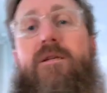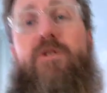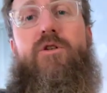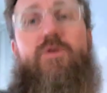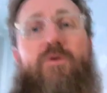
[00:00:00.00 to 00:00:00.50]

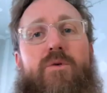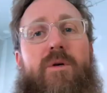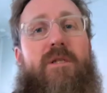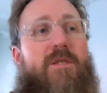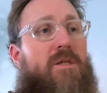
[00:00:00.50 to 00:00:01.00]
to
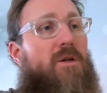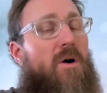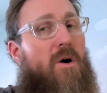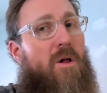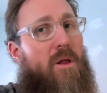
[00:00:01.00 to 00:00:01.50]

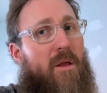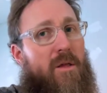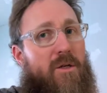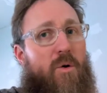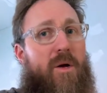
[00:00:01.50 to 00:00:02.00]
install
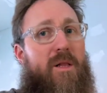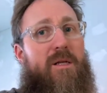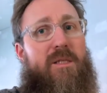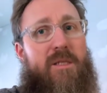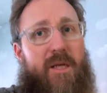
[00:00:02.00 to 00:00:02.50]
the
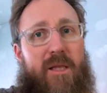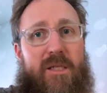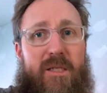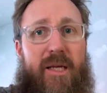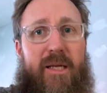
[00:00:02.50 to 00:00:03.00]
toilets and the
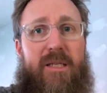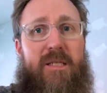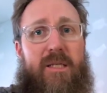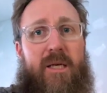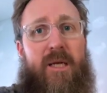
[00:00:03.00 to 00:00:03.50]

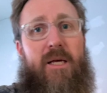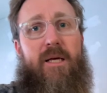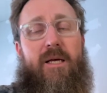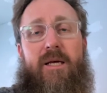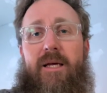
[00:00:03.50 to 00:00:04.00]
sinks
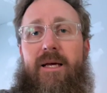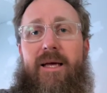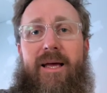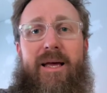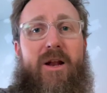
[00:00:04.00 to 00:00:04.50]

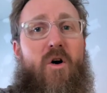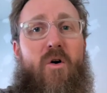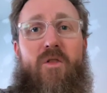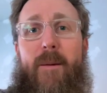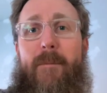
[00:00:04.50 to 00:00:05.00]
and
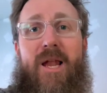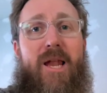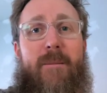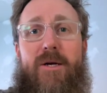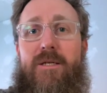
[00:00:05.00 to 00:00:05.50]
all the
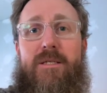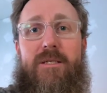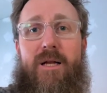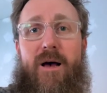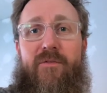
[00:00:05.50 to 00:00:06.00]
plumber
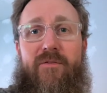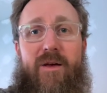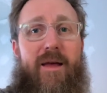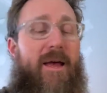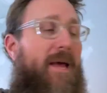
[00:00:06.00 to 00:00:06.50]
stuff.
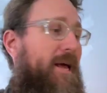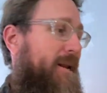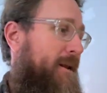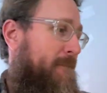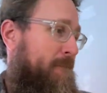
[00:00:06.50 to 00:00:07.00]

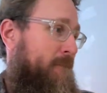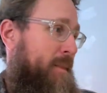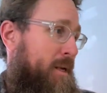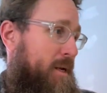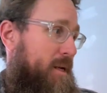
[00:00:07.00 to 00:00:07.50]
And
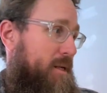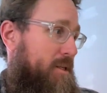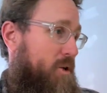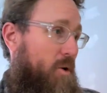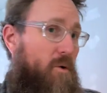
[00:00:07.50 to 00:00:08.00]

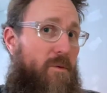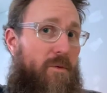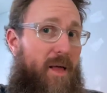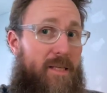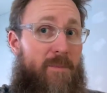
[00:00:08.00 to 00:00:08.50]
so
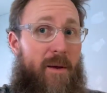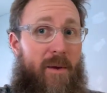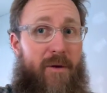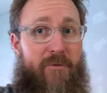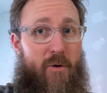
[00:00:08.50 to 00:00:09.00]
that's my
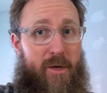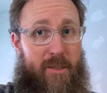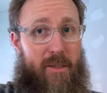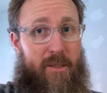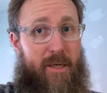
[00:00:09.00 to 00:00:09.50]
main
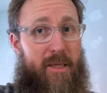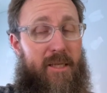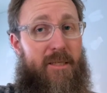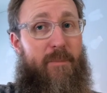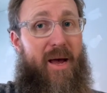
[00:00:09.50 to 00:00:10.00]
focus, is to get
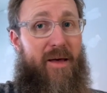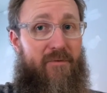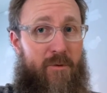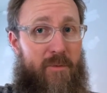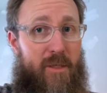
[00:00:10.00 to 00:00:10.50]
these
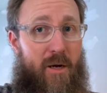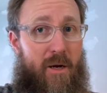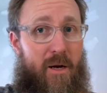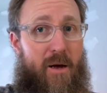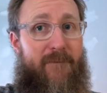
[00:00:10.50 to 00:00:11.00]
bathrooms
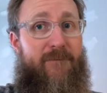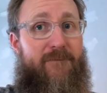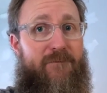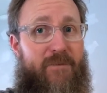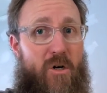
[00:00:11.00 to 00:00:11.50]
done
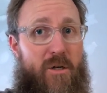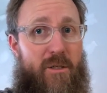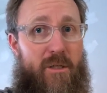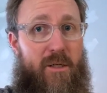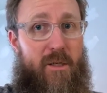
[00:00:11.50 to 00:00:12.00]

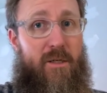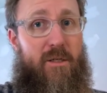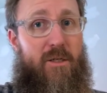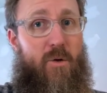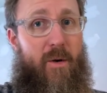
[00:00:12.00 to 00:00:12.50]
first
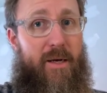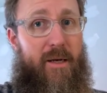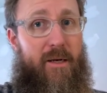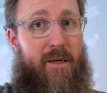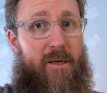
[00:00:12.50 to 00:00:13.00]
so I
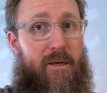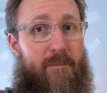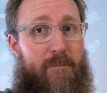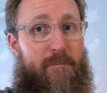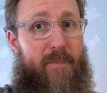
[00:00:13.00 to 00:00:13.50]
can
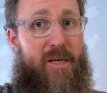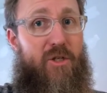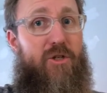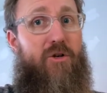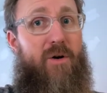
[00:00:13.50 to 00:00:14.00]
make
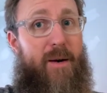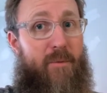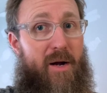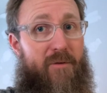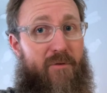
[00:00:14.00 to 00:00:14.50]
sure I'm
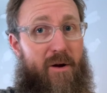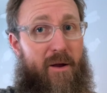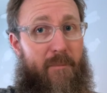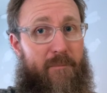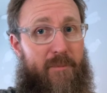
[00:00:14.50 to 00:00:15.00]
ready for
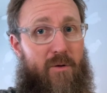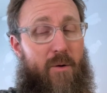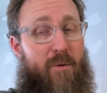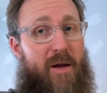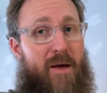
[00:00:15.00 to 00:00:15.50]
him. So I
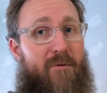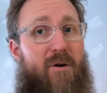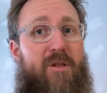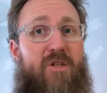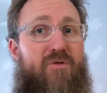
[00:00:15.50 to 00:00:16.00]
want to have
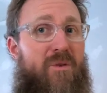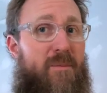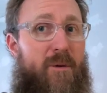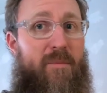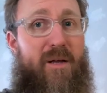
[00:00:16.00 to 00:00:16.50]
all the
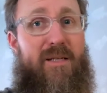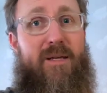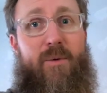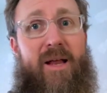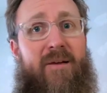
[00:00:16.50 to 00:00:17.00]
trim in place. I
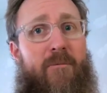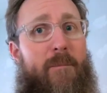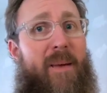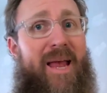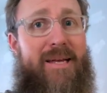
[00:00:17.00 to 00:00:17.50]
want to have them
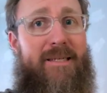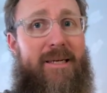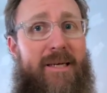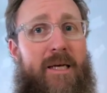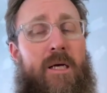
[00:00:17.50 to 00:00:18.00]

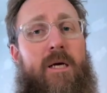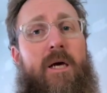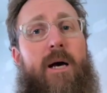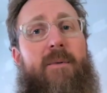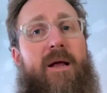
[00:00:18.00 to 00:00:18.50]
painted.
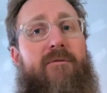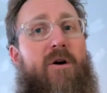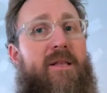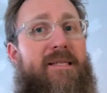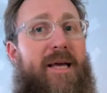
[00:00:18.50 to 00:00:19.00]
I'm going to have
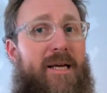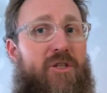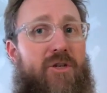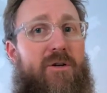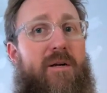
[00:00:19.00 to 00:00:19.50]
all the
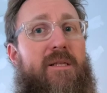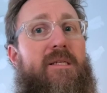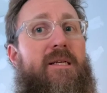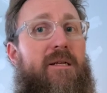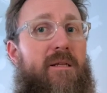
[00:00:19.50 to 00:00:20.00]
texture on the
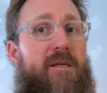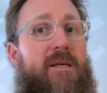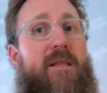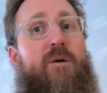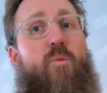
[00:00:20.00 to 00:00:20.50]
ceiling
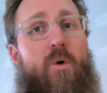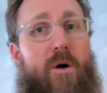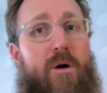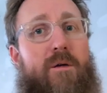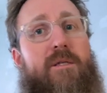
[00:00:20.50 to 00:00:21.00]
and the
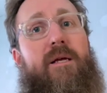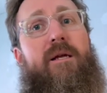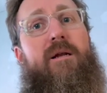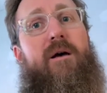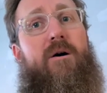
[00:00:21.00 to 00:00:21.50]
walls
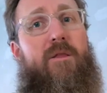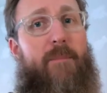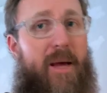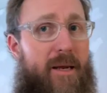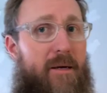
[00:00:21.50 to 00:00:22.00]
and all the
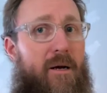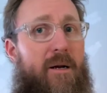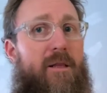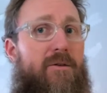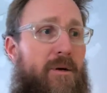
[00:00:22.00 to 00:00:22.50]
paint done
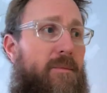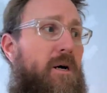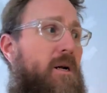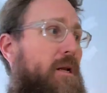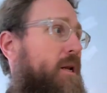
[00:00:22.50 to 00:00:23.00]
and the trim
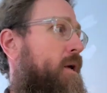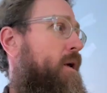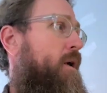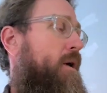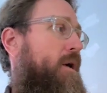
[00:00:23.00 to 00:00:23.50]
done and
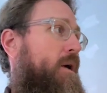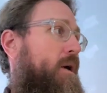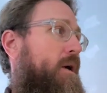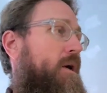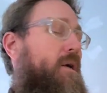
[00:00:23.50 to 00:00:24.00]

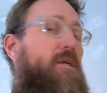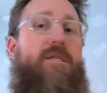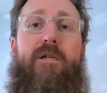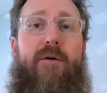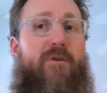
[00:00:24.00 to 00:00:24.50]

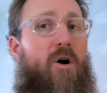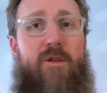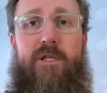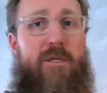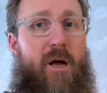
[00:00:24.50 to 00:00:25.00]
stuff, all
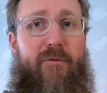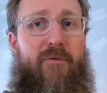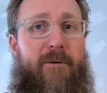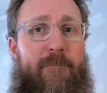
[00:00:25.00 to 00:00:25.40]
the stuff.